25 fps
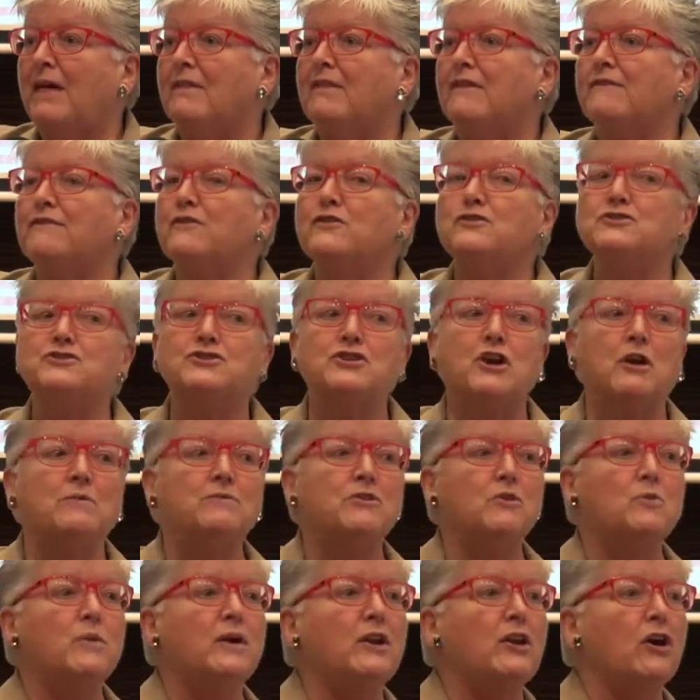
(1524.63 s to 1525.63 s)
The first time
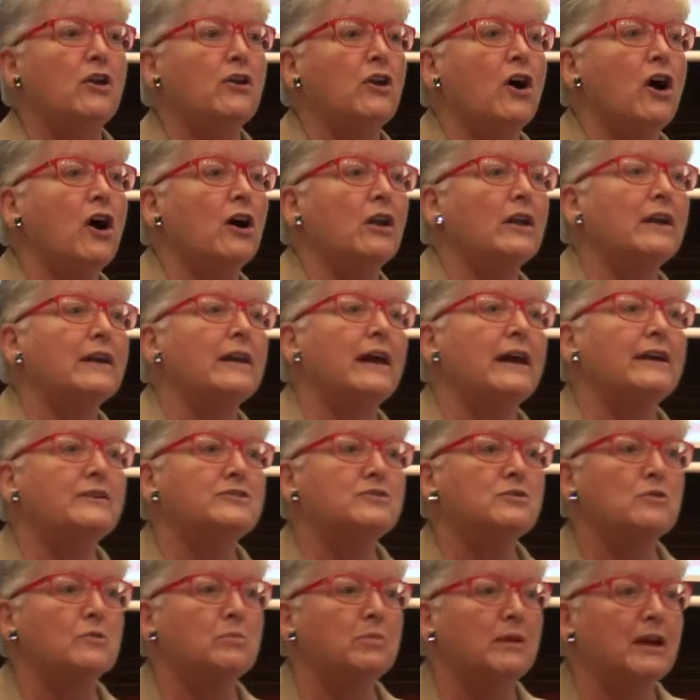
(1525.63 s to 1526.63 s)
you went on a holiday
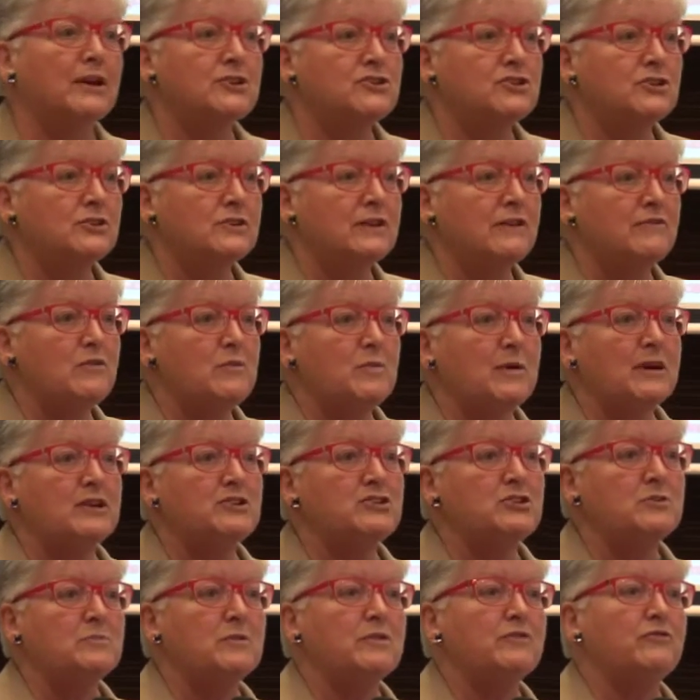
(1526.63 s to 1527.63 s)
to a place you'd never been
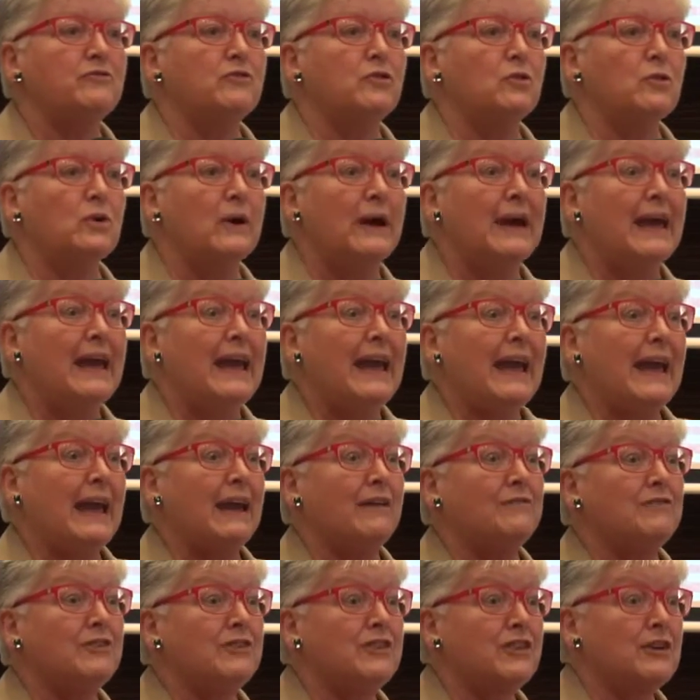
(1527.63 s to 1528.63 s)
to before,
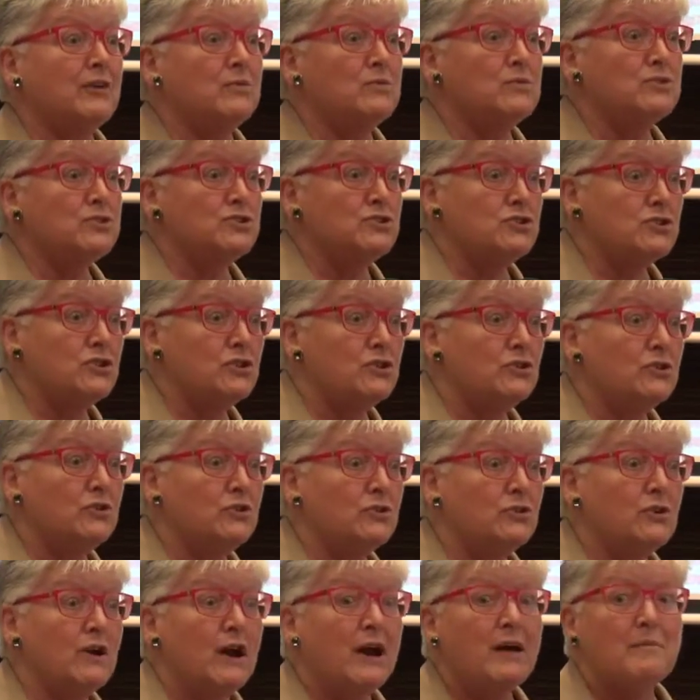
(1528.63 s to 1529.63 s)
everything was
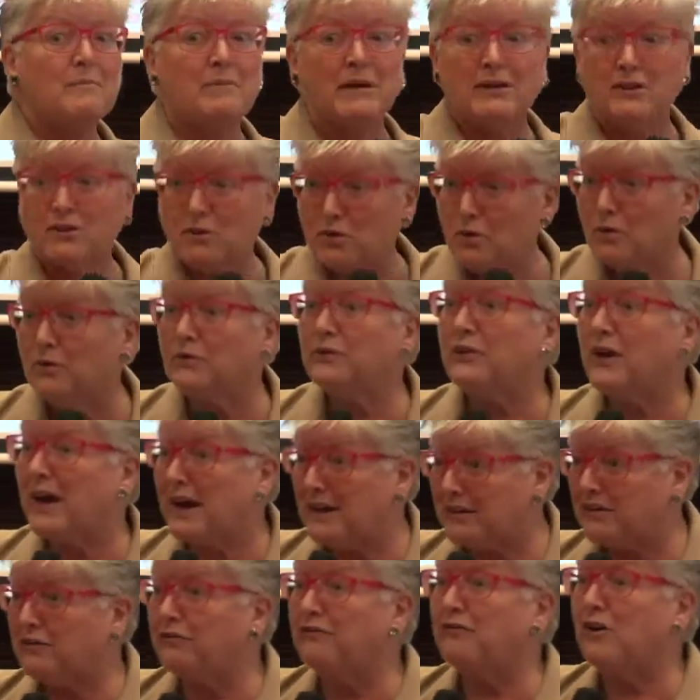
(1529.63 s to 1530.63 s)
new, but you also
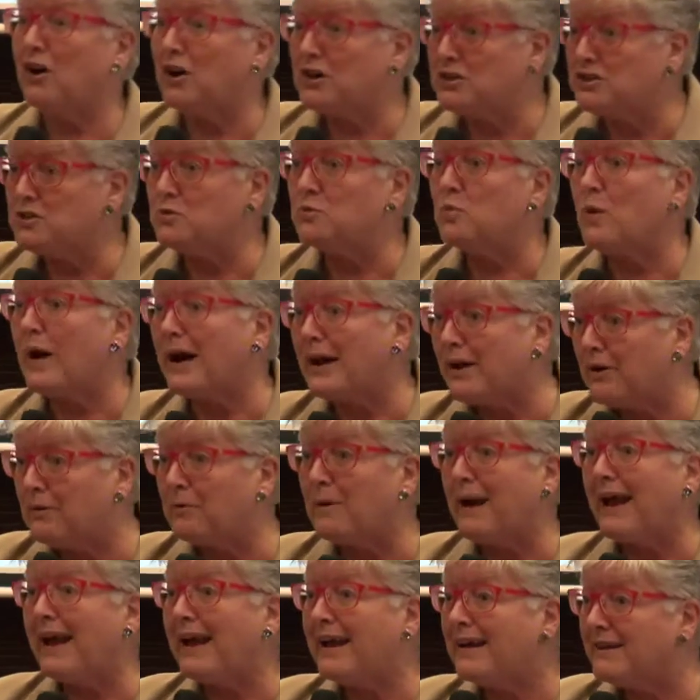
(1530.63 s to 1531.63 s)
had to find your way
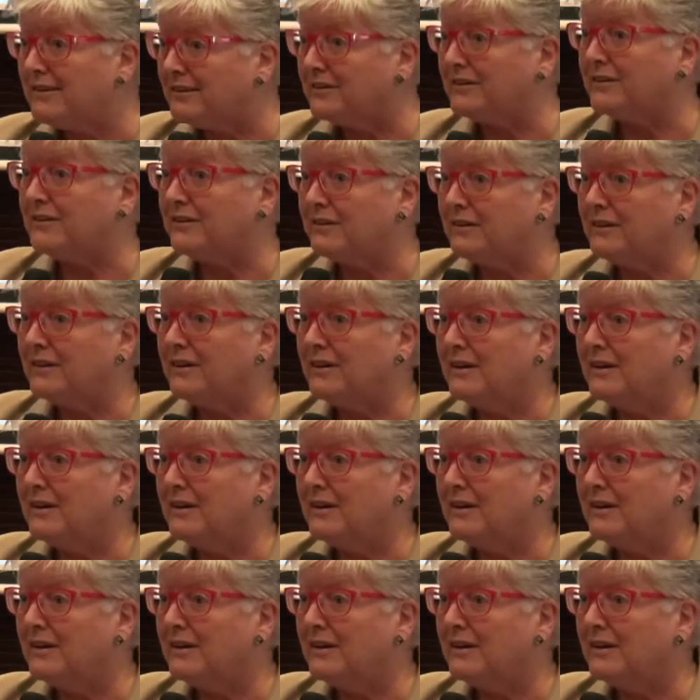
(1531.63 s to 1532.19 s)
around.